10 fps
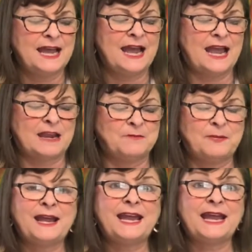and
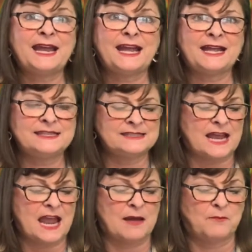pans
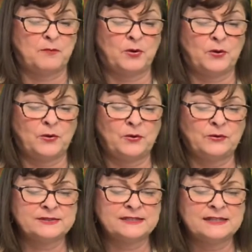and
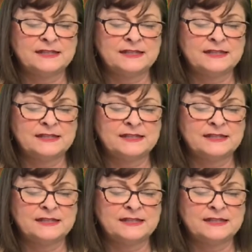bowls,